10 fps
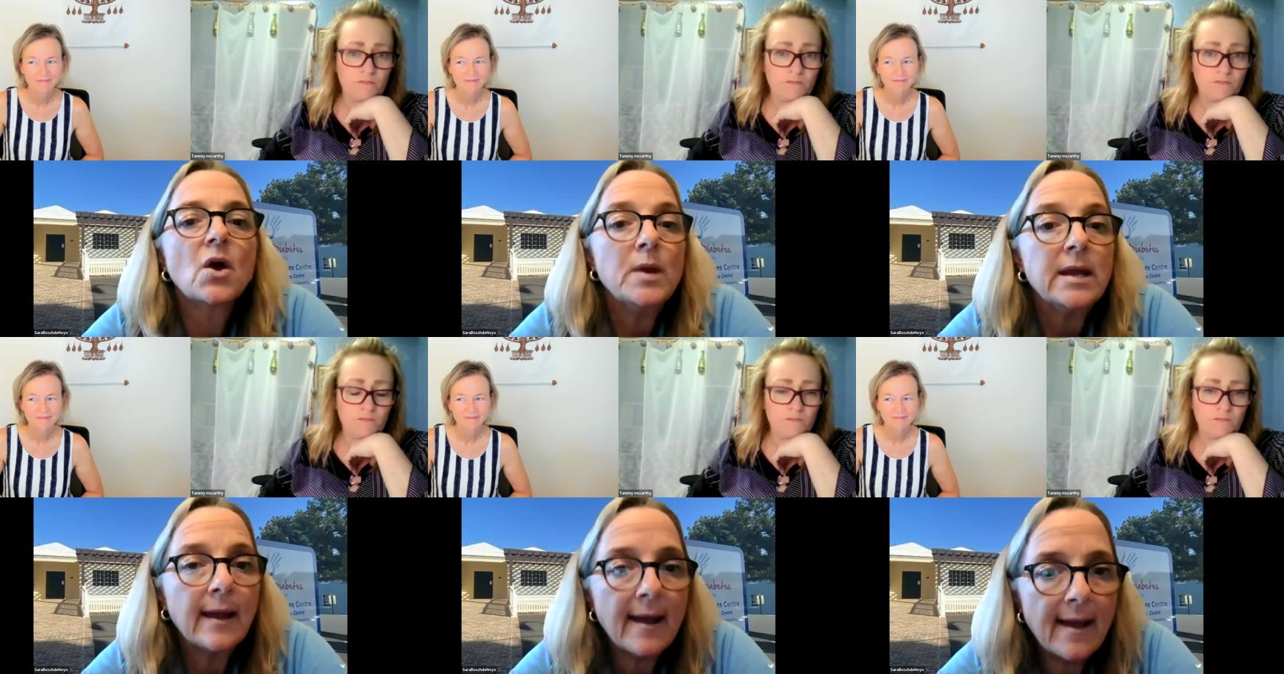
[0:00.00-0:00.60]

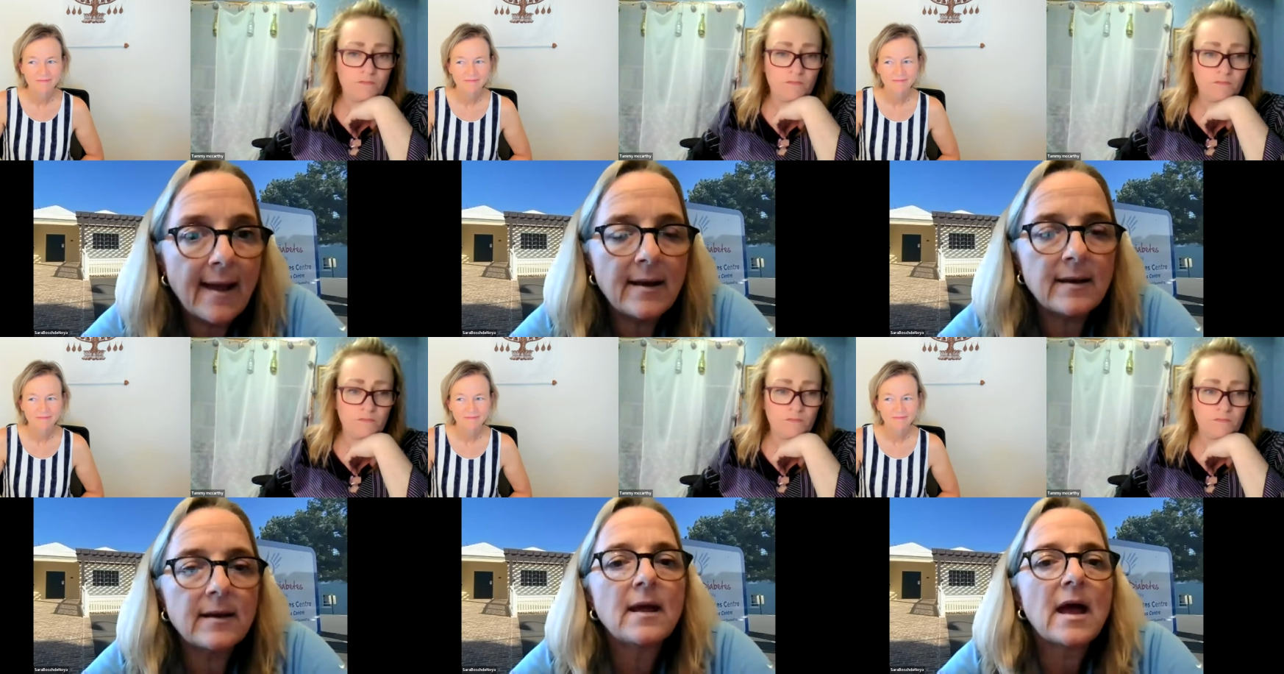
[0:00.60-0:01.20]
Speaker 1: we
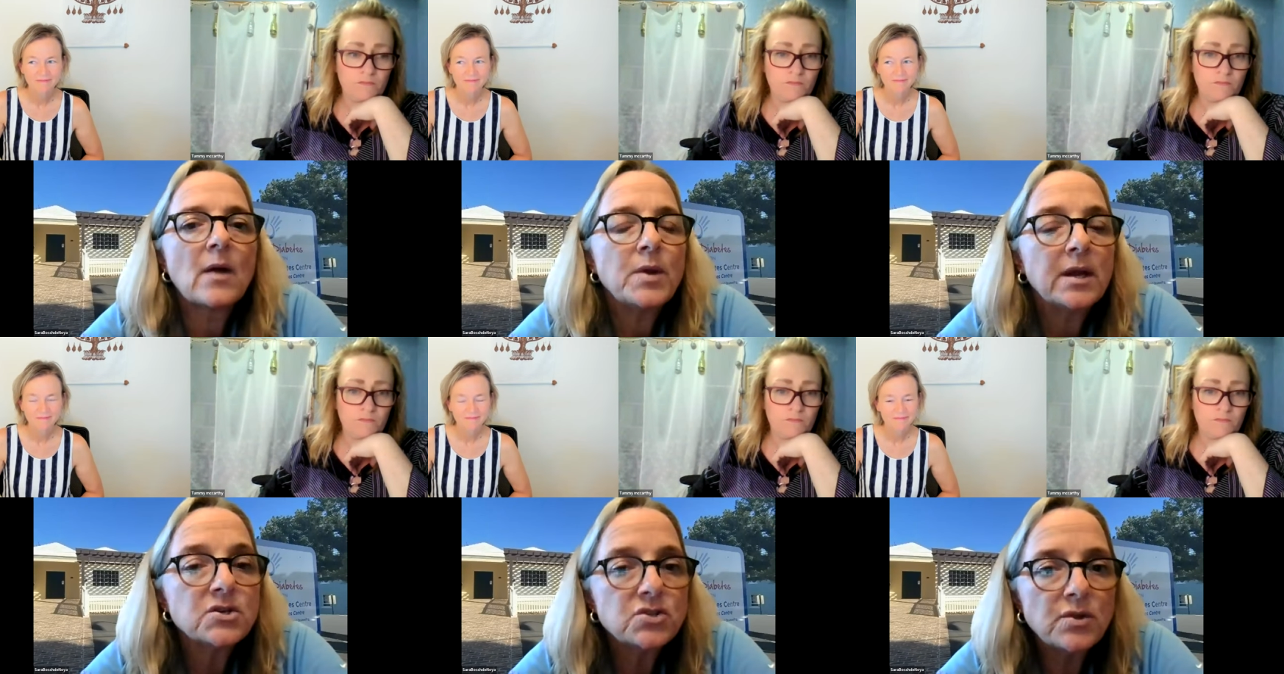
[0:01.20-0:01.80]
can, and we
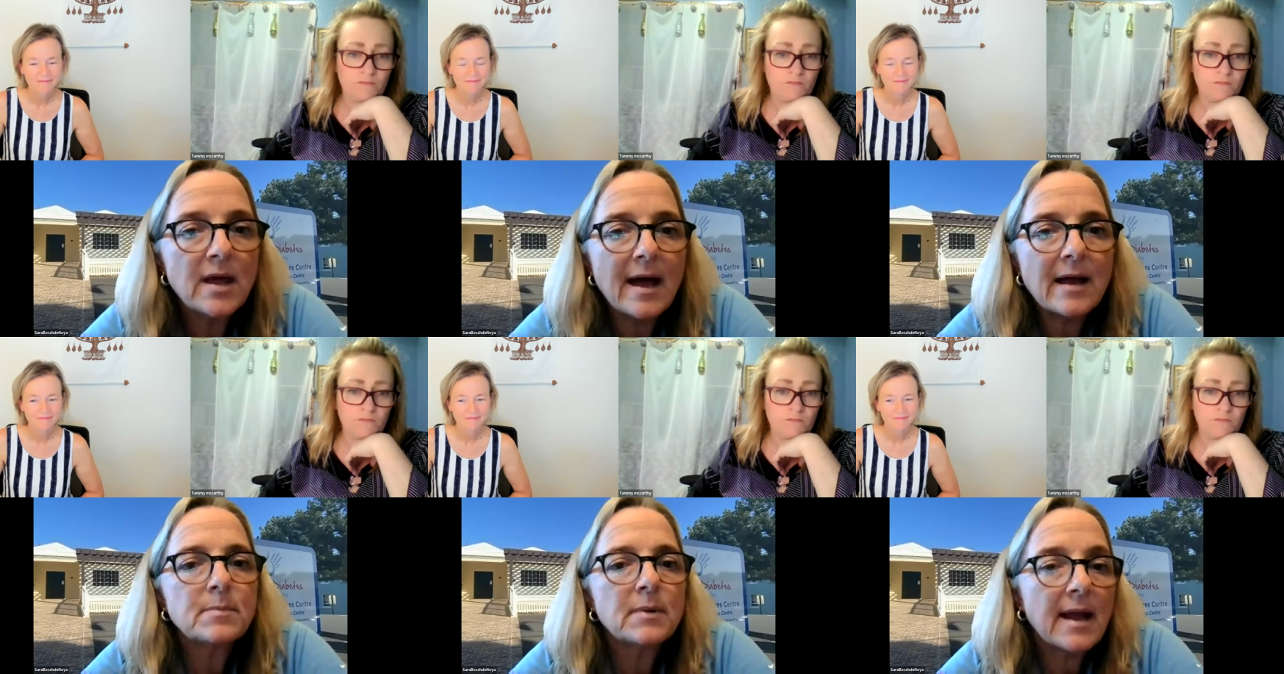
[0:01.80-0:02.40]
can do
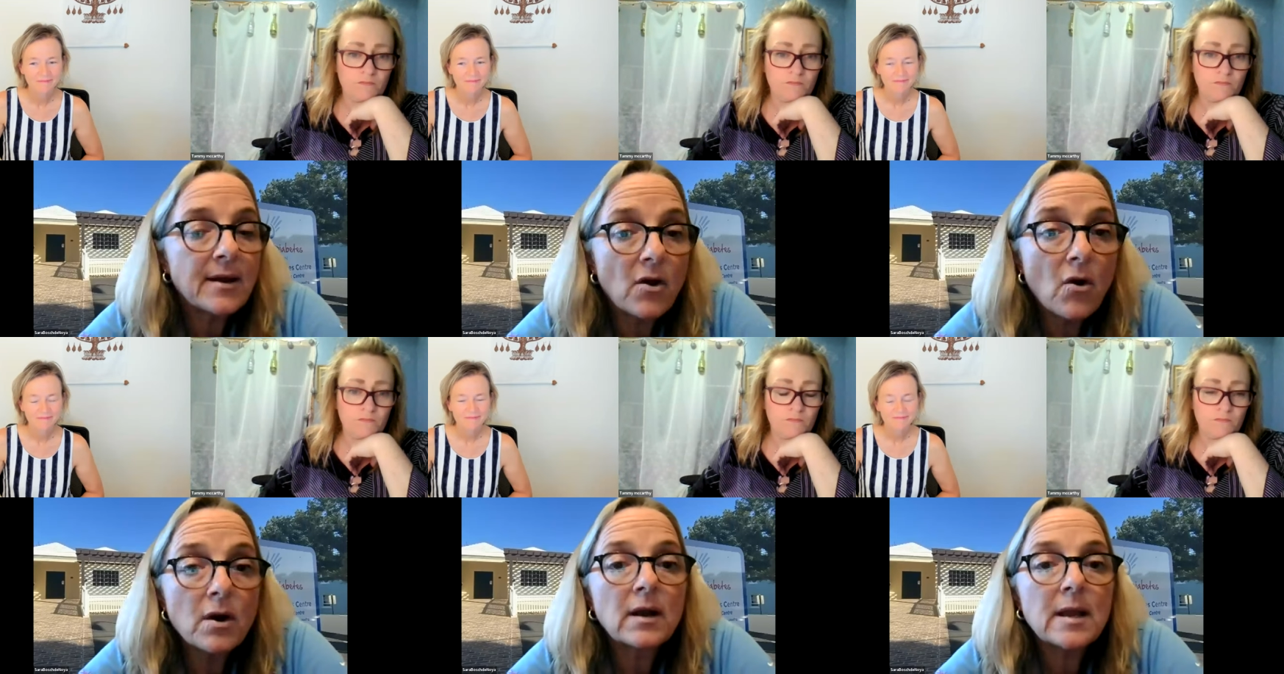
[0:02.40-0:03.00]
that
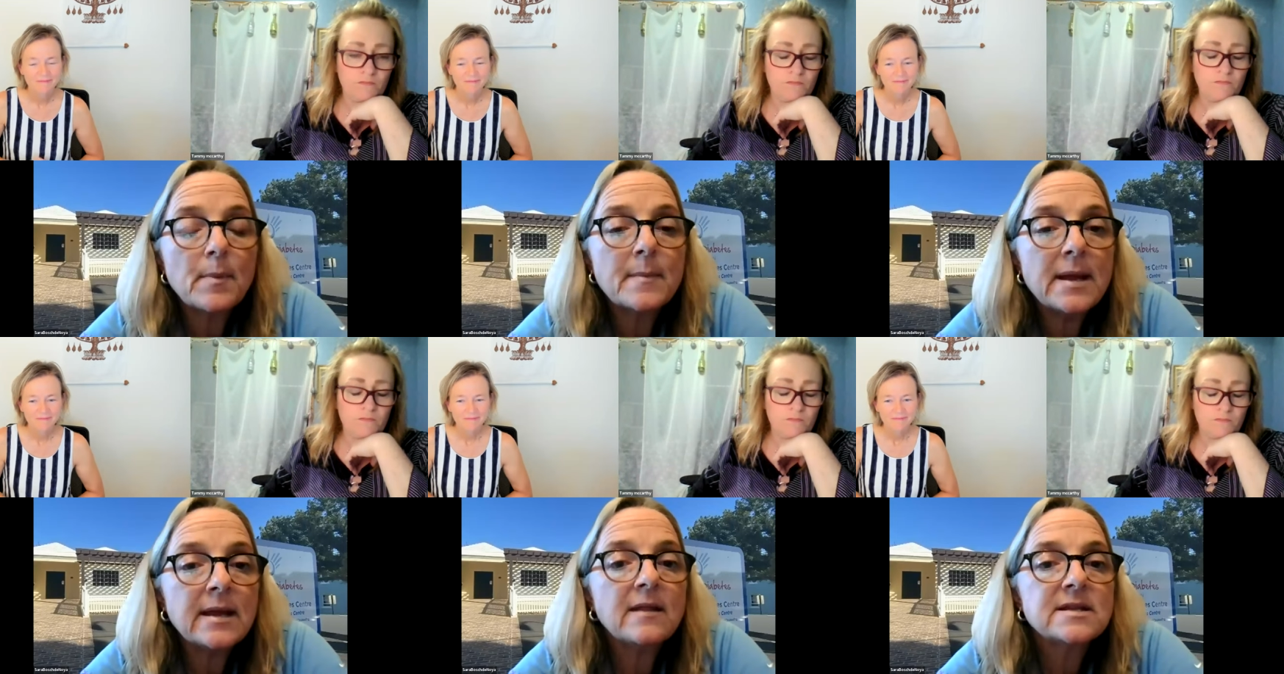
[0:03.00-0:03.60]
categorically by
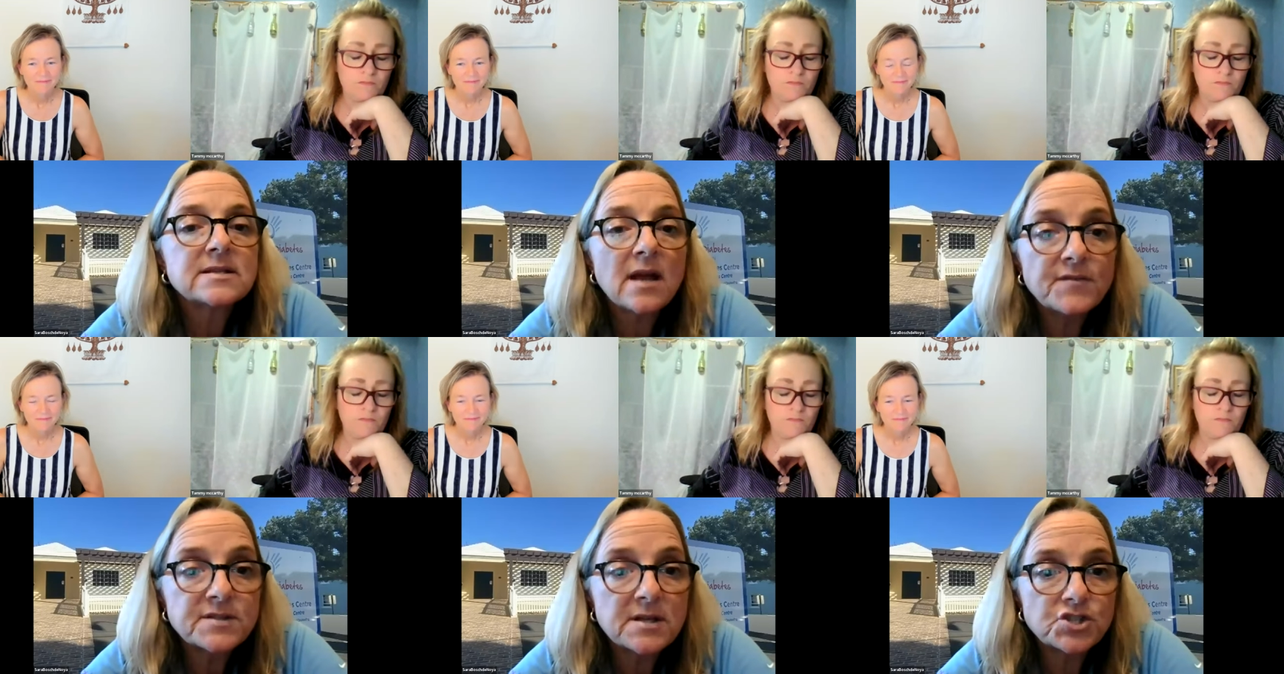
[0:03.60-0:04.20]
making these
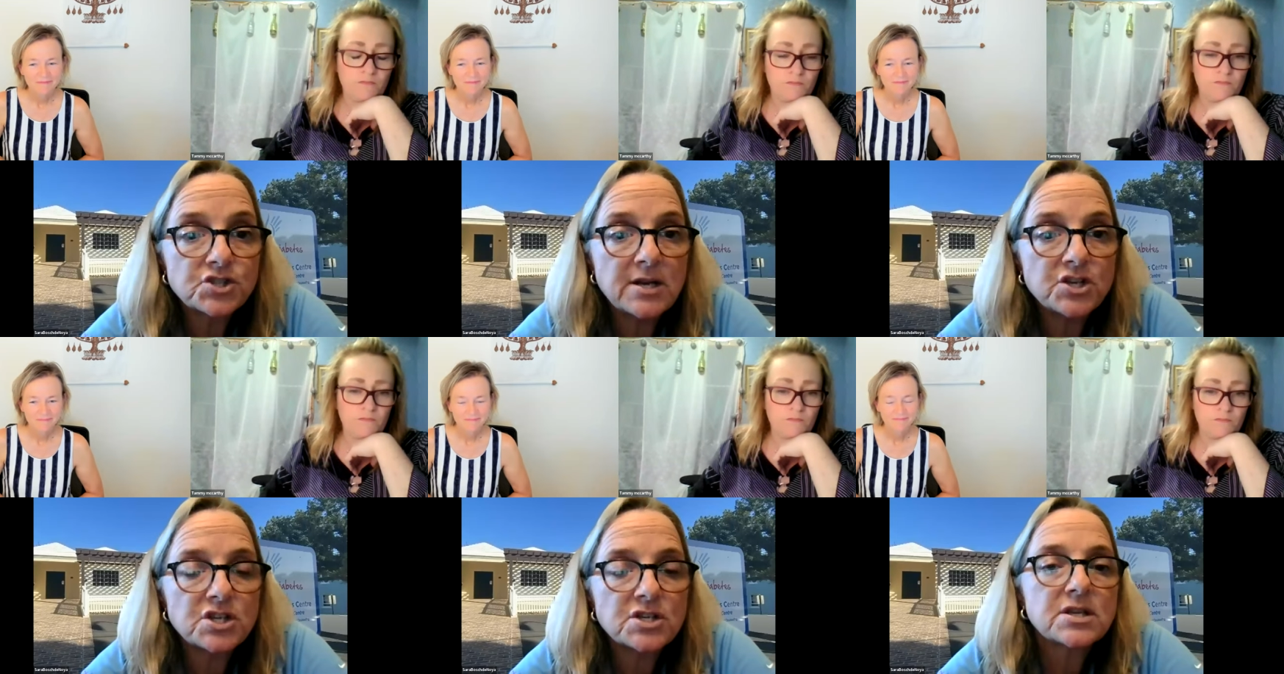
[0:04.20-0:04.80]
lifestyle
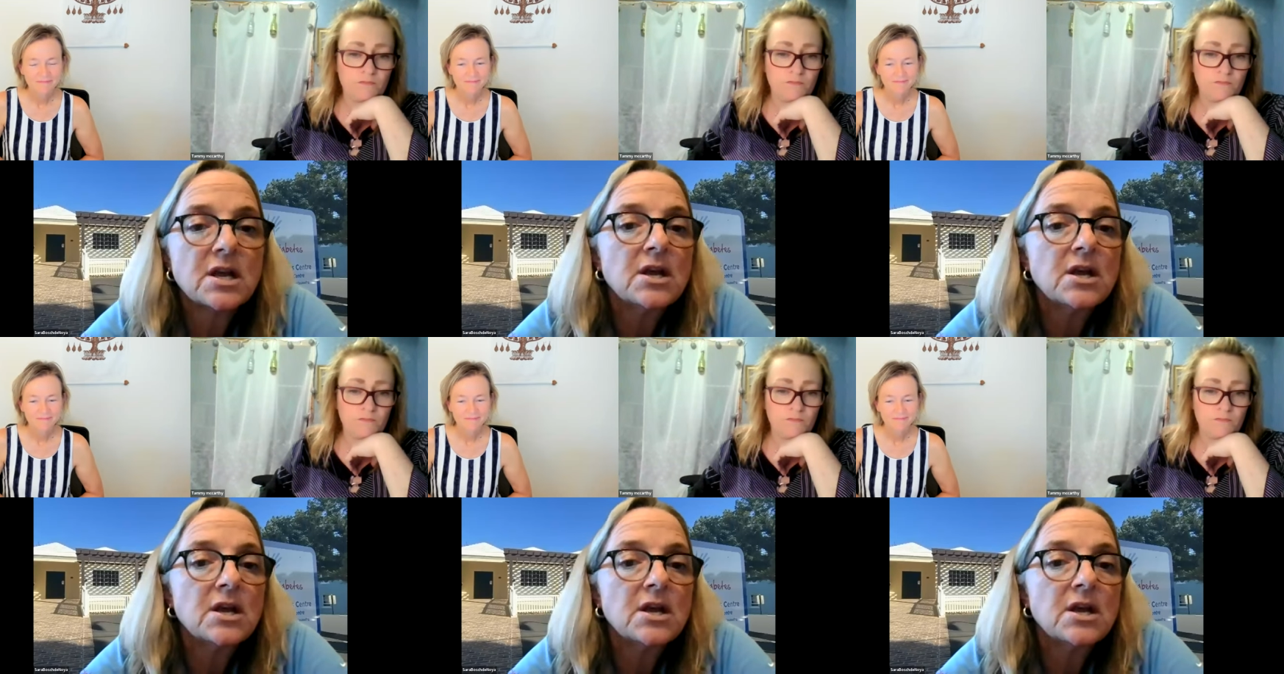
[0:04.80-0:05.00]
changes,